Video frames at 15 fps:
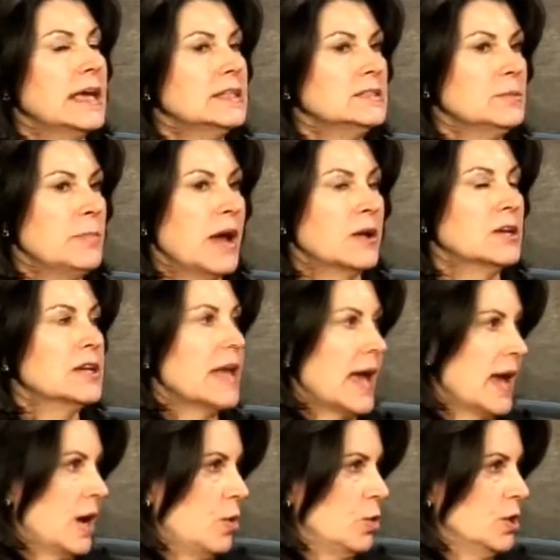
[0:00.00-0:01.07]
Takes about an
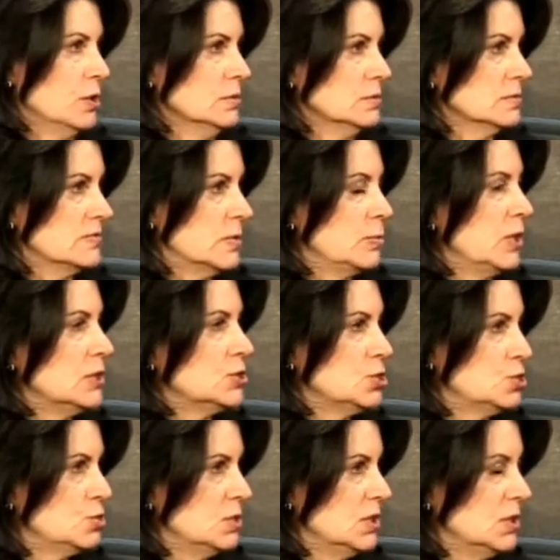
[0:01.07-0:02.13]
hour for me to
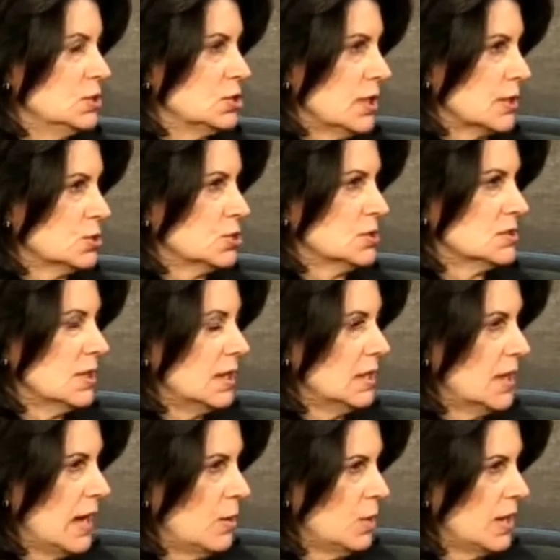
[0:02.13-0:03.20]
do the injections. I
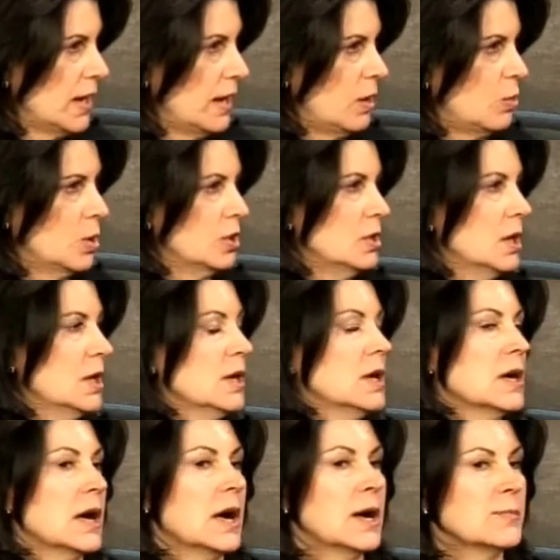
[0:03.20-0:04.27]
allow an hour
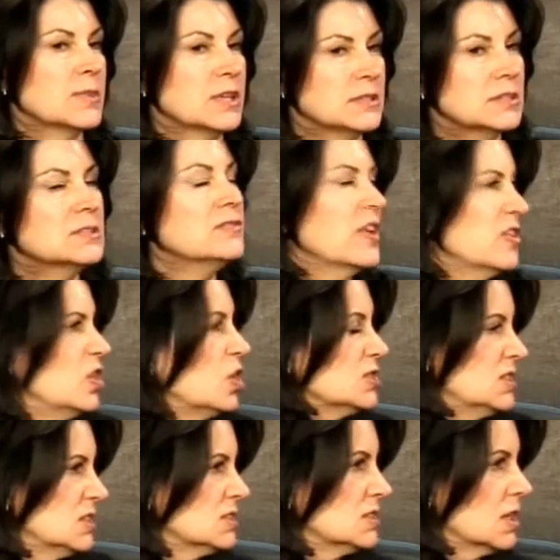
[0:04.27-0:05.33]
because it's very
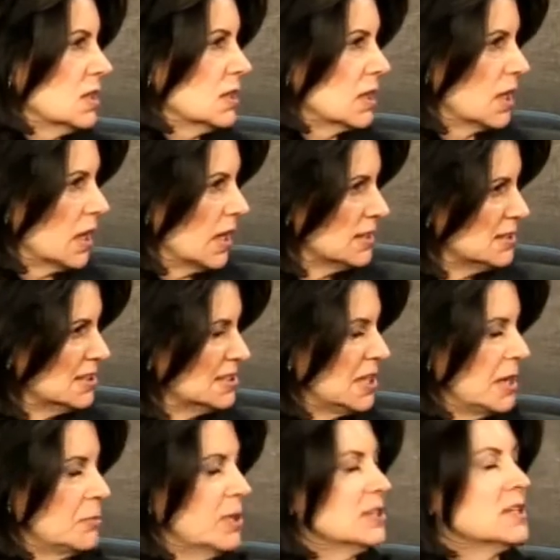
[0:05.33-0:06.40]
artistic and I like to
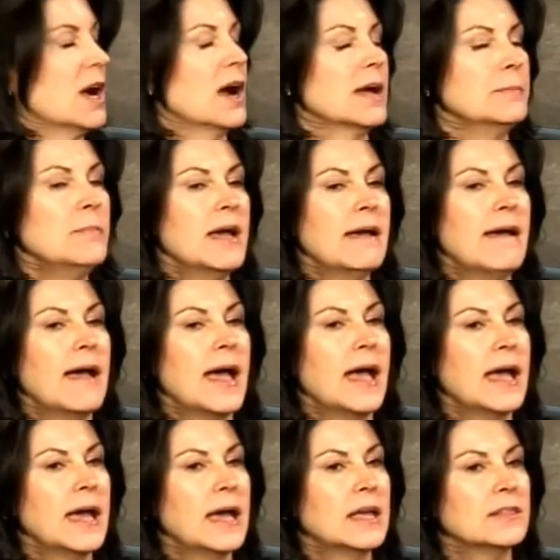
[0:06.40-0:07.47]
take my time.
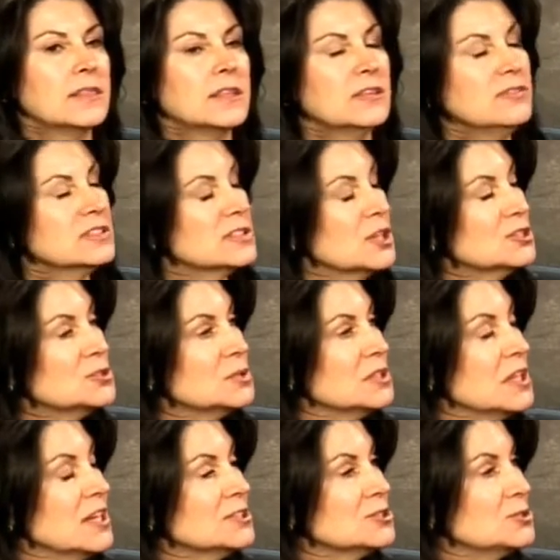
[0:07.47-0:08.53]
And the results will
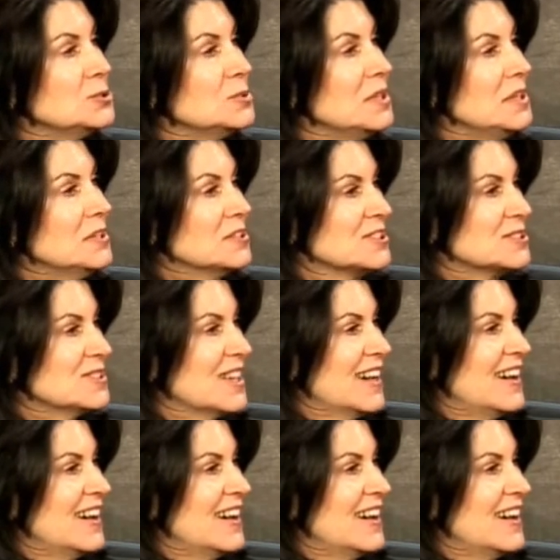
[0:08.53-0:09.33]
last 2 years.